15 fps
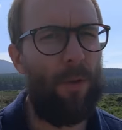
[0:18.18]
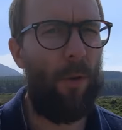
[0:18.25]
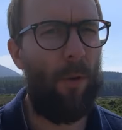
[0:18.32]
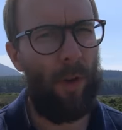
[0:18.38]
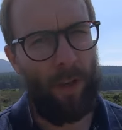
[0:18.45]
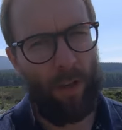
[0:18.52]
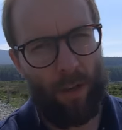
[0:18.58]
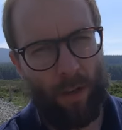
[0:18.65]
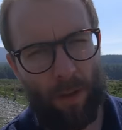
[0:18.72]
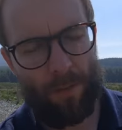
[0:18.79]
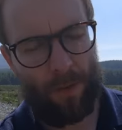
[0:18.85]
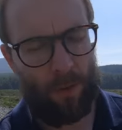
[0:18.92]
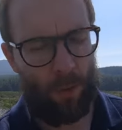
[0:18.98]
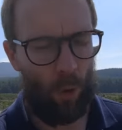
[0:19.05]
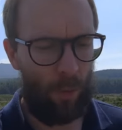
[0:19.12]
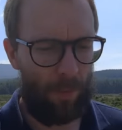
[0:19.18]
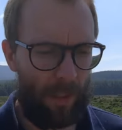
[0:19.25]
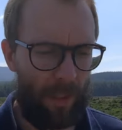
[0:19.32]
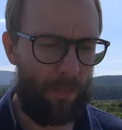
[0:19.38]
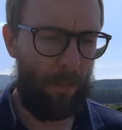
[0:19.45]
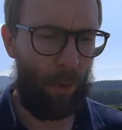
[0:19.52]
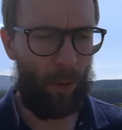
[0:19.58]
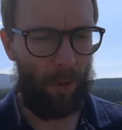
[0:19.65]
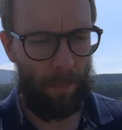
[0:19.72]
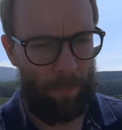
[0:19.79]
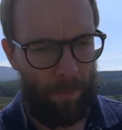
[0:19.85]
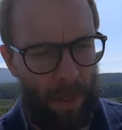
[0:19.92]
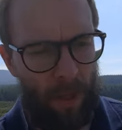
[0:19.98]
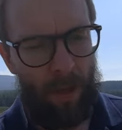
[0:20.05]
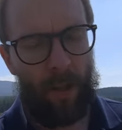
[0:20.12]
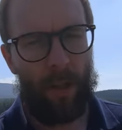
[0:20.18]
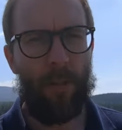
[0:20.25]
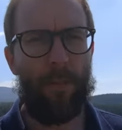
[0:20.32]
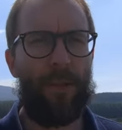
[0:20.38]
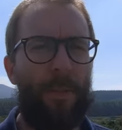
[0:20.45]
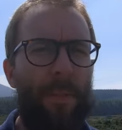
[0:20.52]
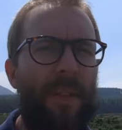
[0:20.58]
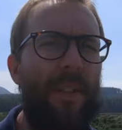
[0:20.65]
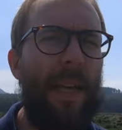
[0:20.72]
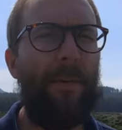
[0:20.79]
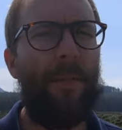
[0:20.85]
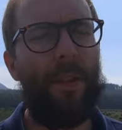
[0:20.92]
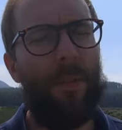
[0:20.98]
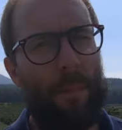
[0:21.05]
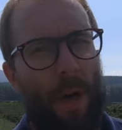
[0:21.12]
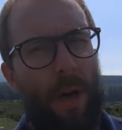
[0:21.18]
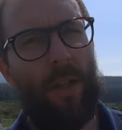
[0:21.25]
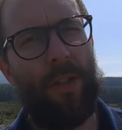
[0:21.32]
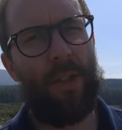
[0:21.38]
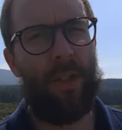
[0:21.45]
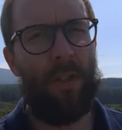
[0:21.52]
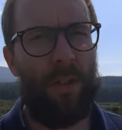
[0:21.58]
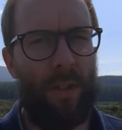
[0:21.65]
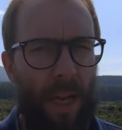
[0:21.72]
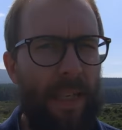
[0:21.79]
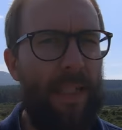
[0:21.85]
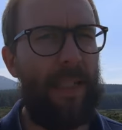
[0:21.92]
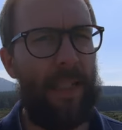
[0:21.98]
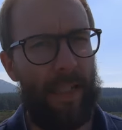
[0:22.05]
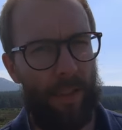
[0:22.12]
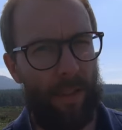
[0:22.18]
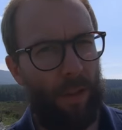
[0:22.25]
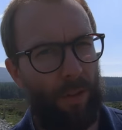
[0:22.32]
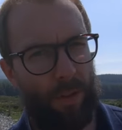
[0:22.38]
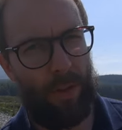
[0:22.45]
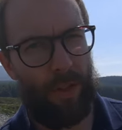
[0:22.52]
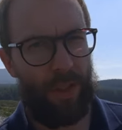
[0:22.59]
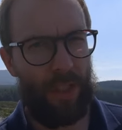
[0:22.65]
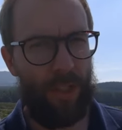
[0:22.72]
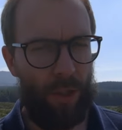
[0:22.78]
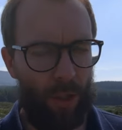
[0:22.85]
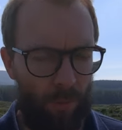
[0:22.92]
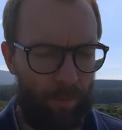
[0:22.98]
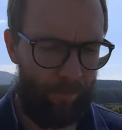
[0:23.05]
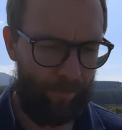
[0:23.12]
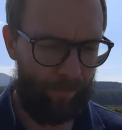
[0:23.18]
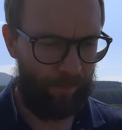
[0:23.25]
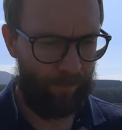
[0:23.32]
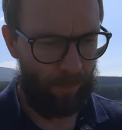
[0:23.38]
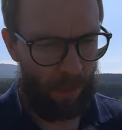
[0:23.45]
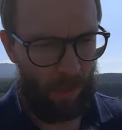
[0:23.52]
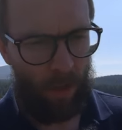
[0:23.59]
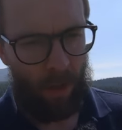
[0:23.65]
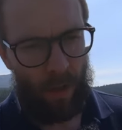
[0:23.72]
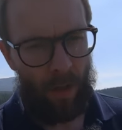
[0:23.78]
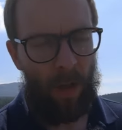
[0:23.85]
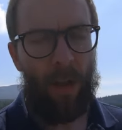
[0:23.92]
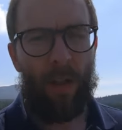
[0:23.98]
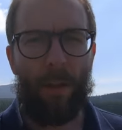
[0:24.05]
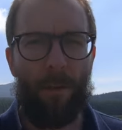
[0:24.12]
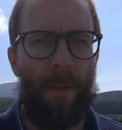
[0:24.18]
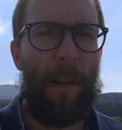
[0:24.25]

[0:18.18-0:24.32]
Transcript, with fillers: story of the Dalby Spook comes from the seventh of March nineteen thirty-two. The